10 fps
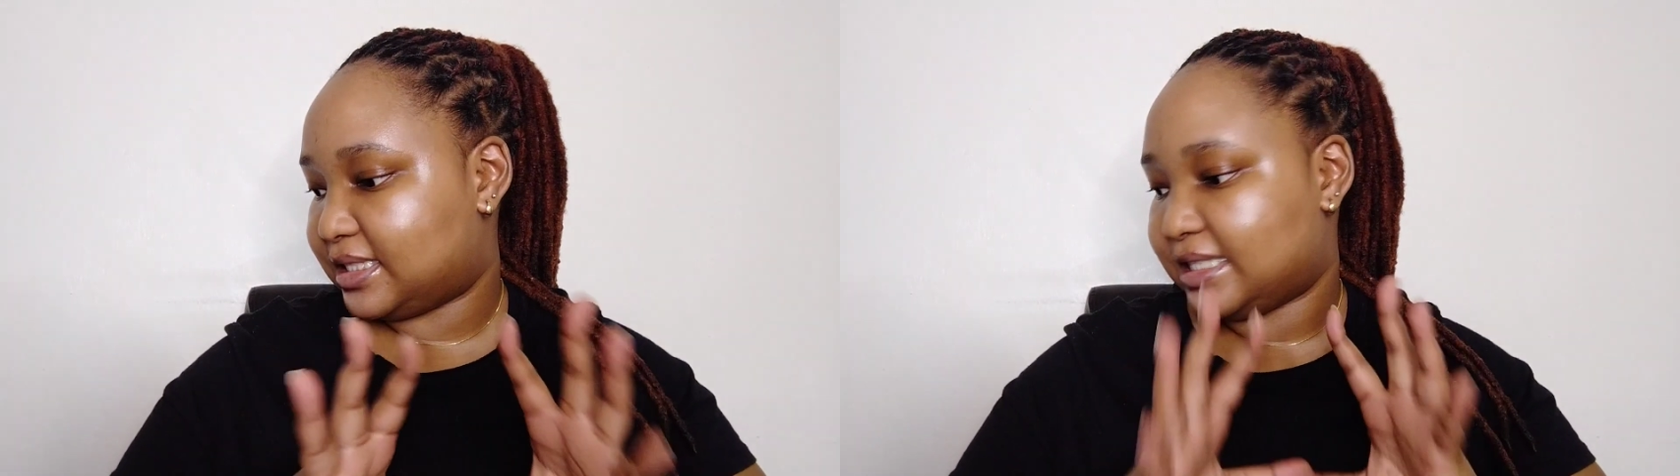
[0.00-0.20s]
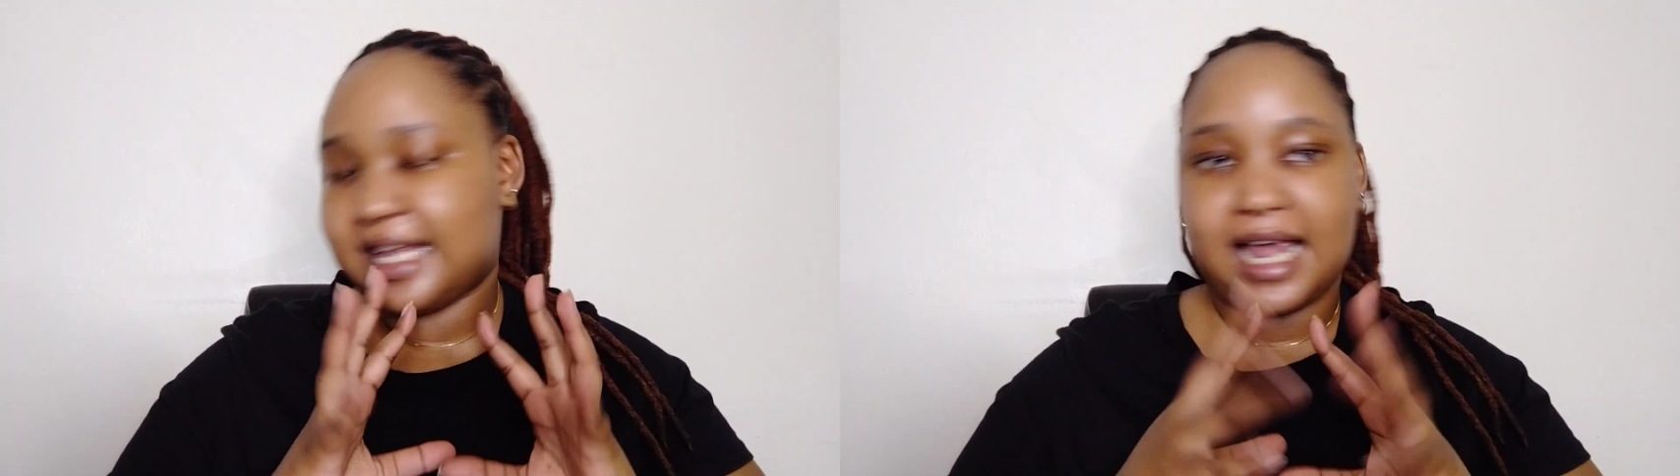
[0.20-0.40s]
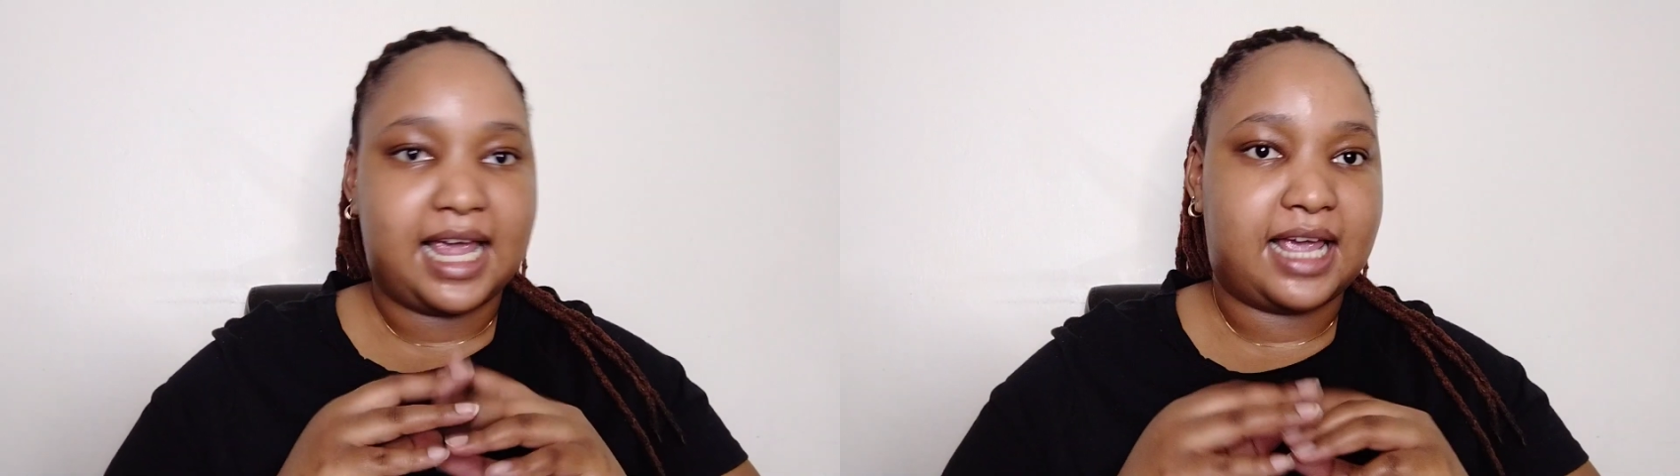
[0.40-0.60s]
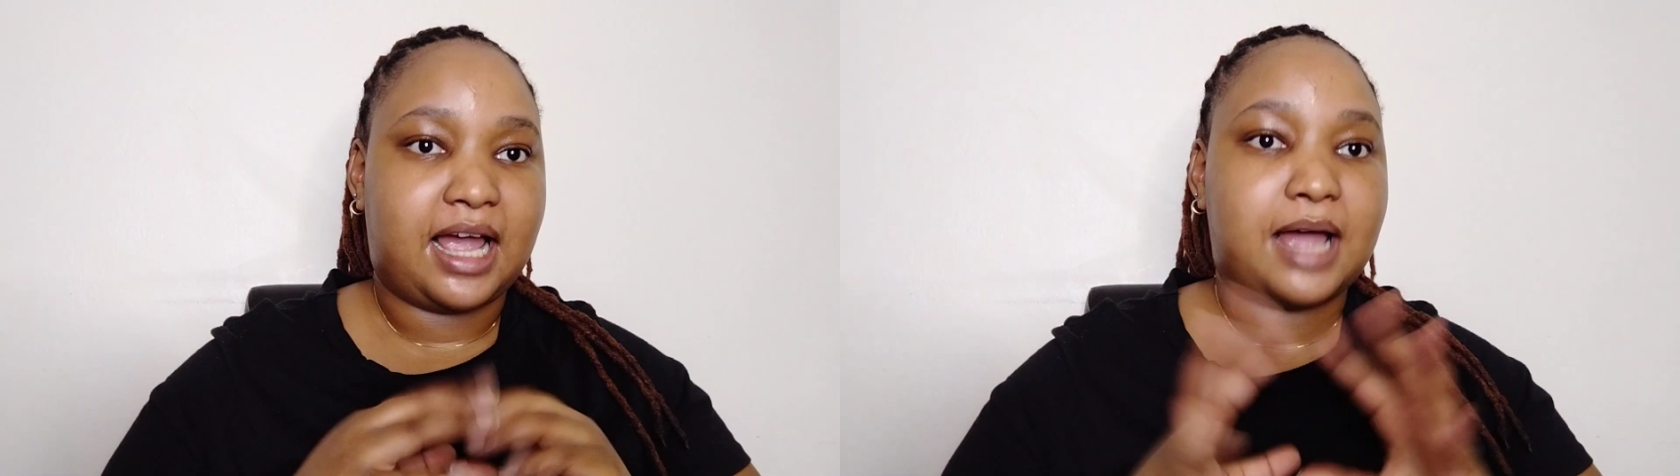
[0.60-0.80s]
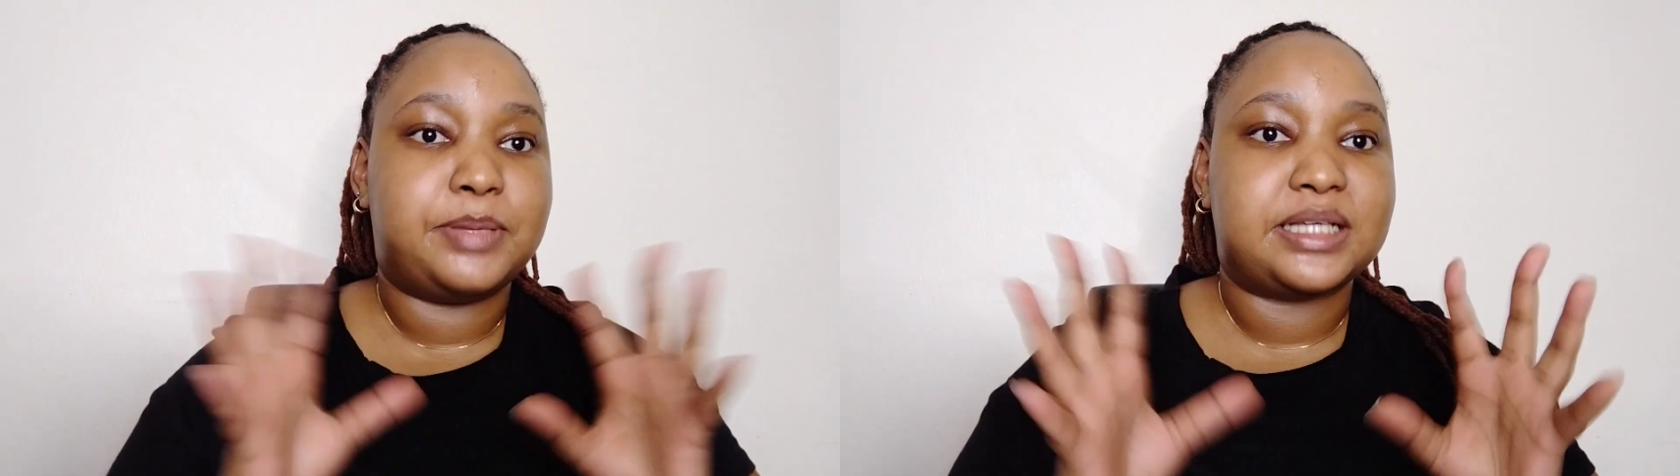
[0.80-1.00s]
yeah,
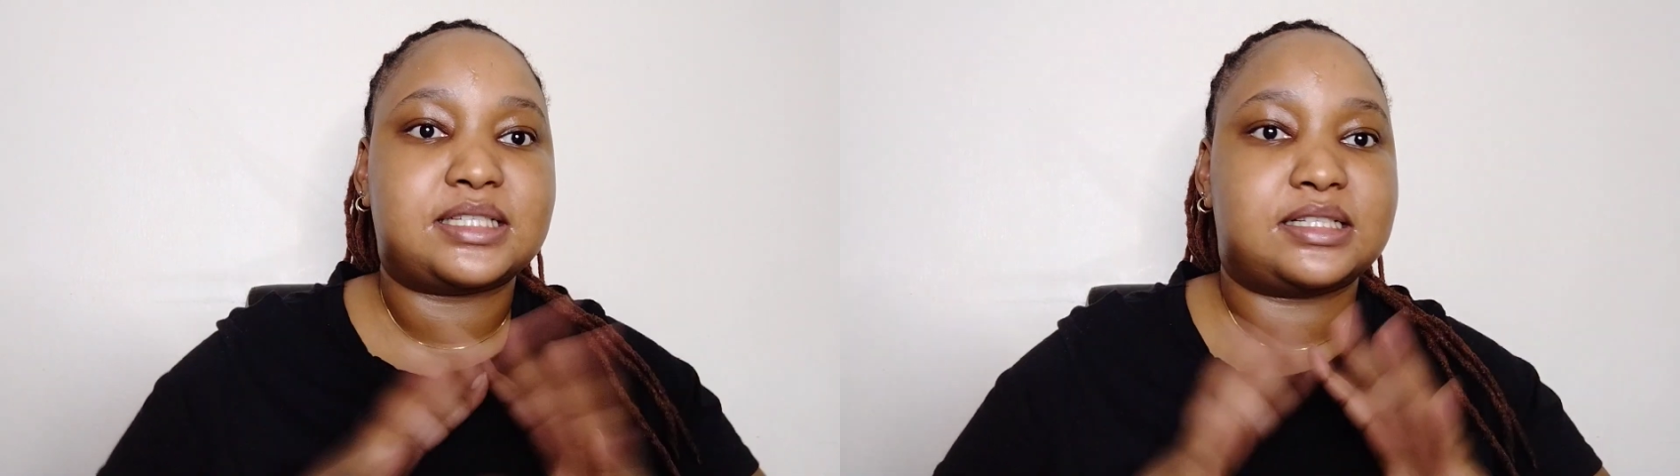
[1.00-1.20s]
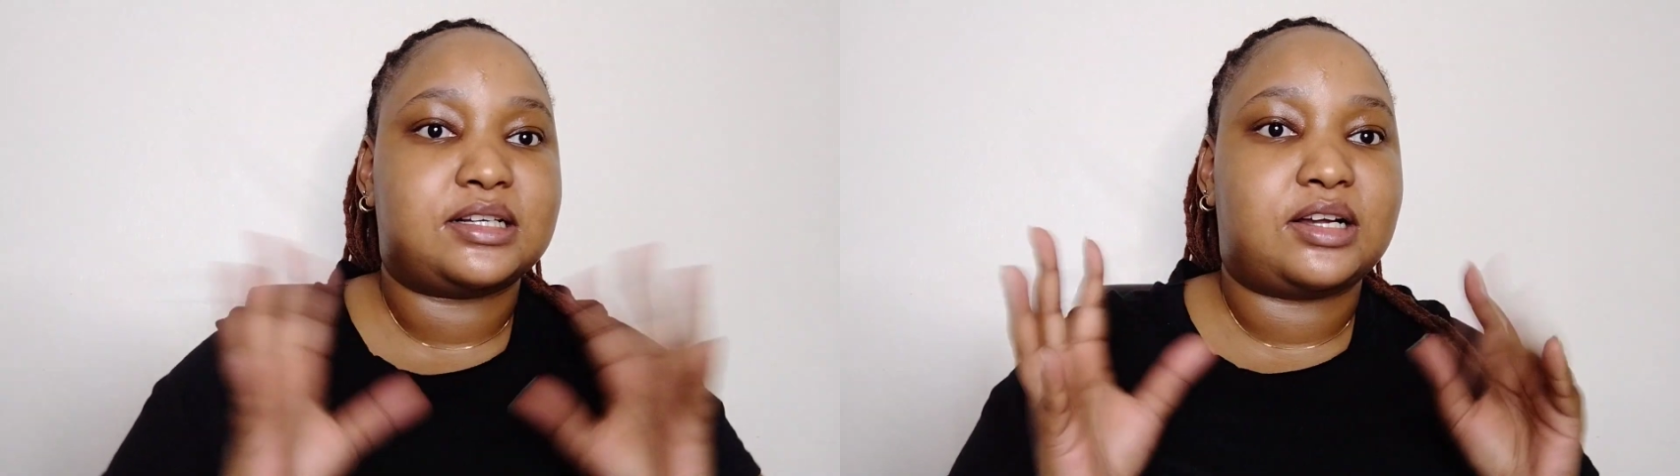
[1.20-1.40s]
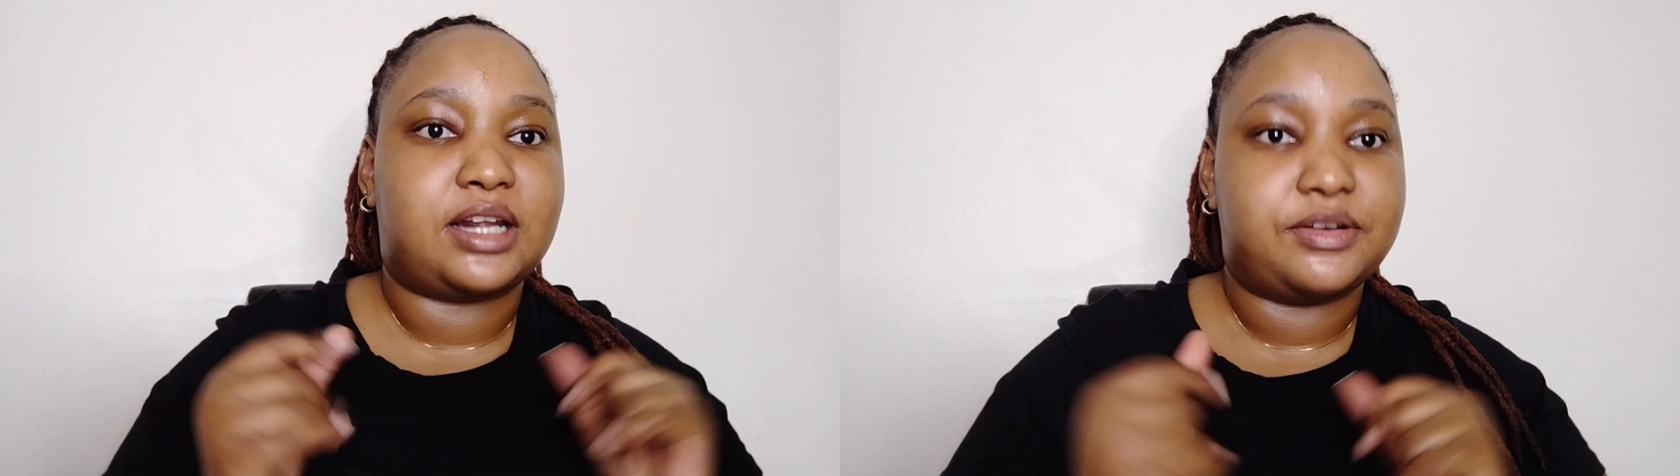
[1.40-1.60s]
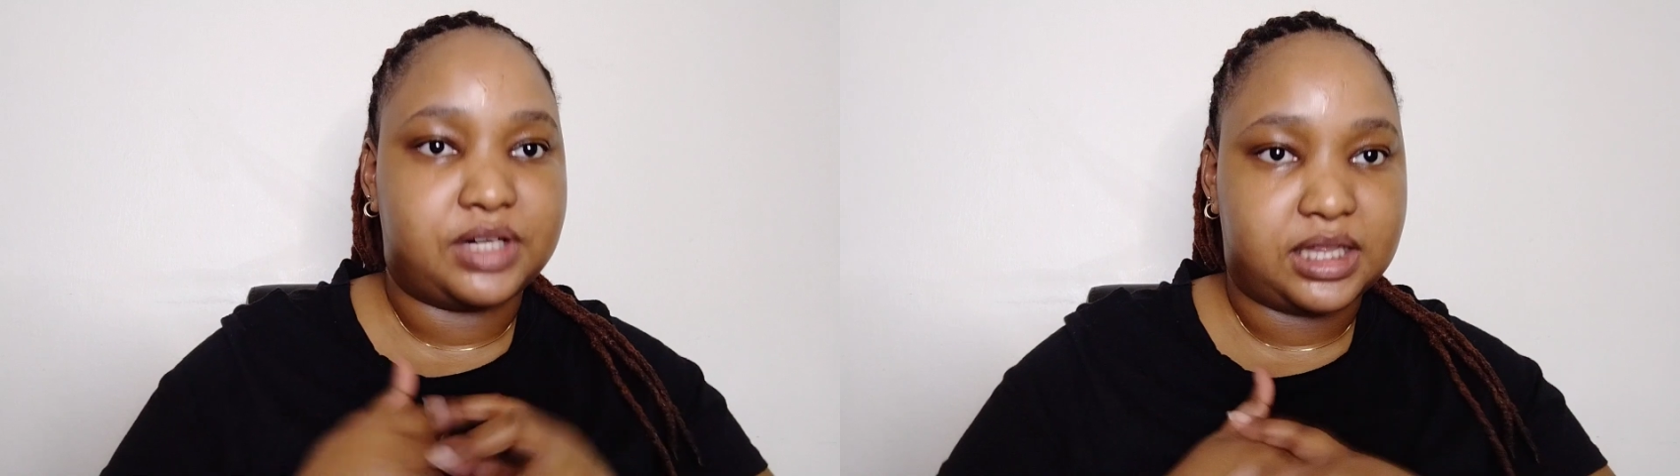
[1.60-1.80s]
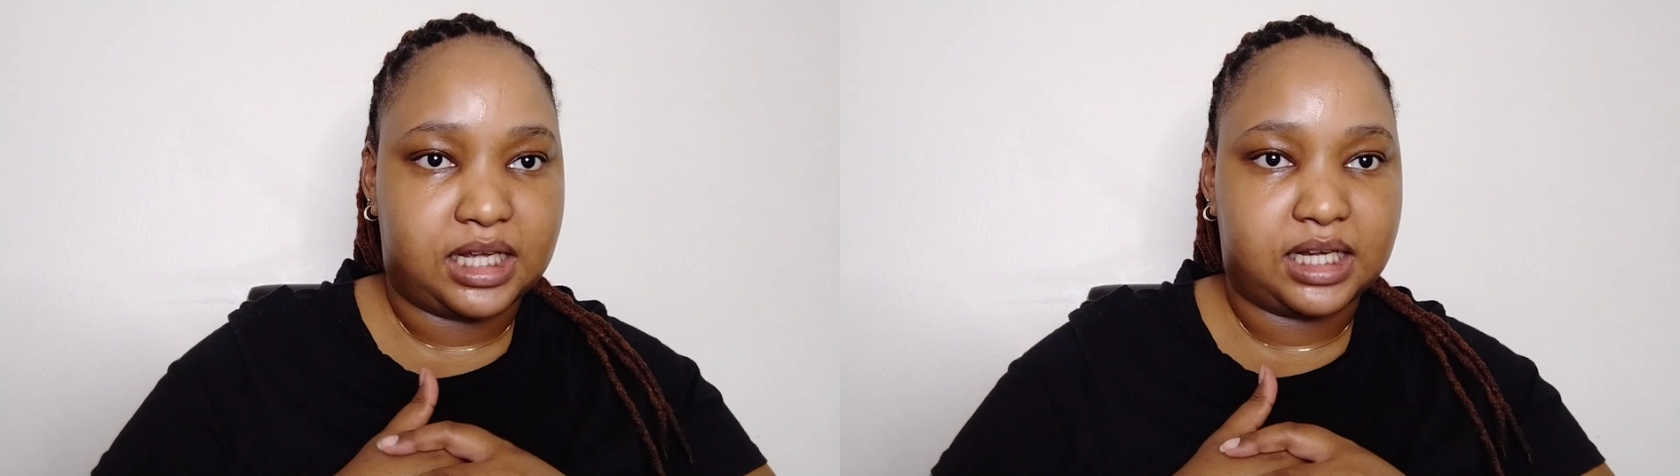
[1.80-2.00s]
I basically got
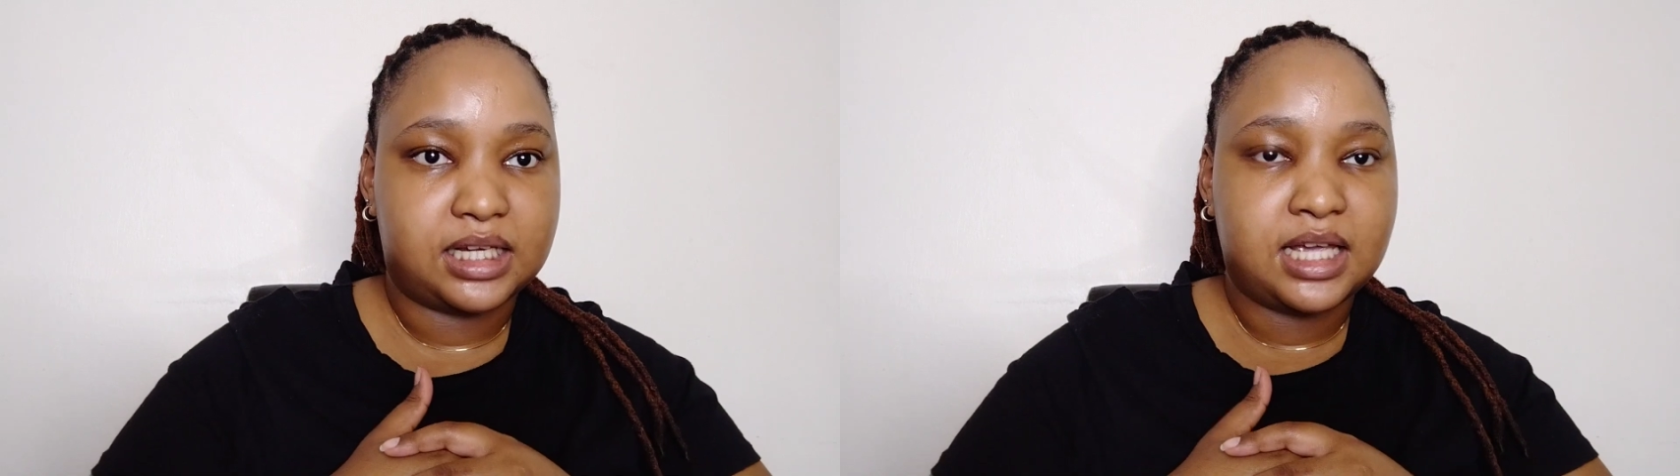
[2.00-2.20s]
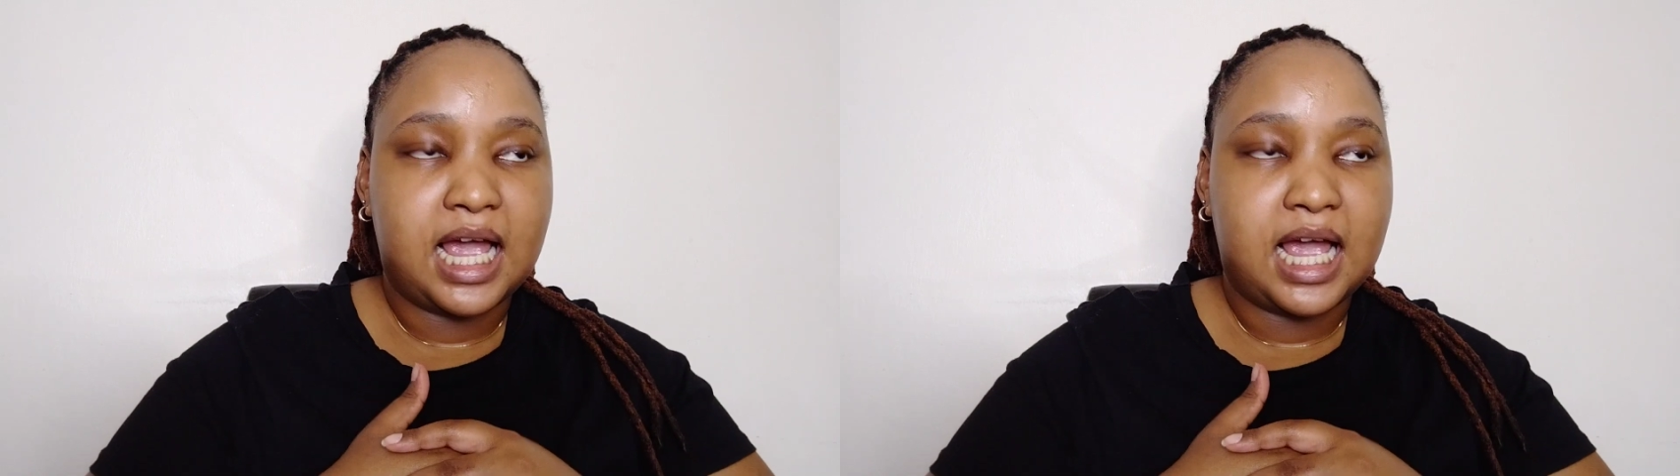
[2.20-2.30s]
everything.